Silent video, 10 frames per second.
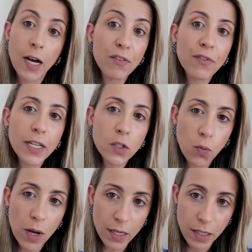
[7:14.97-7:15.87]
a phase
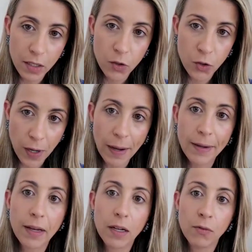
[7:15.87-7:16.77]
1
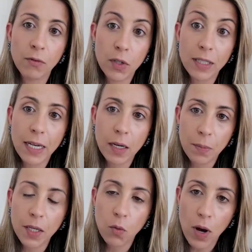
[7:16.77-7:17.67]
trial for
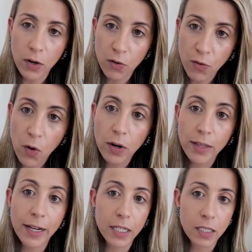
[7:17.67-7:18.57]

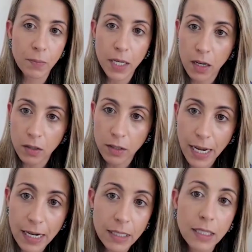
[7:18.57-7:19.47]
DRP-104 that has been
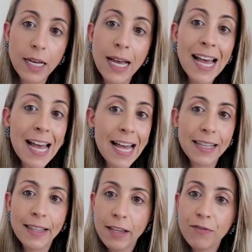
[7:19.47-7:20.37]
conducted
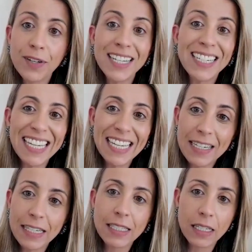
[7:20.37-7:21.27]
at different
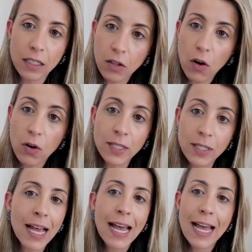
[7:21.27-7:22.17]
increasing dose,
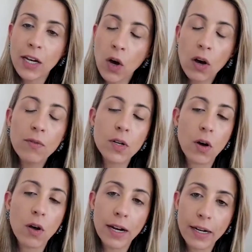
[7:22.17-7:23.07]
and
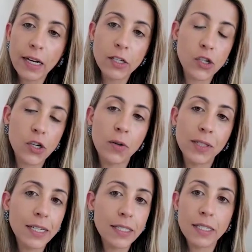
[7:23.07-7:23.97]
overall really show
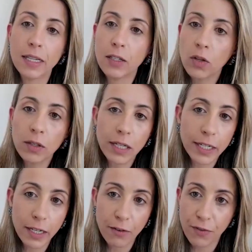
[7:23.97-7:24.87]
that this is a totally
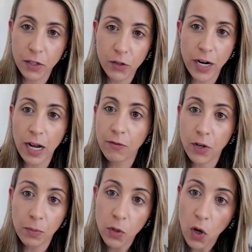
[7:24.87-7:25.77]
different drug
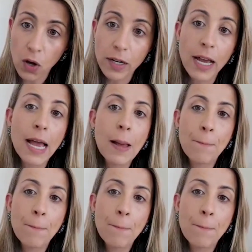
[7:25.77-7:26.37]
from DON,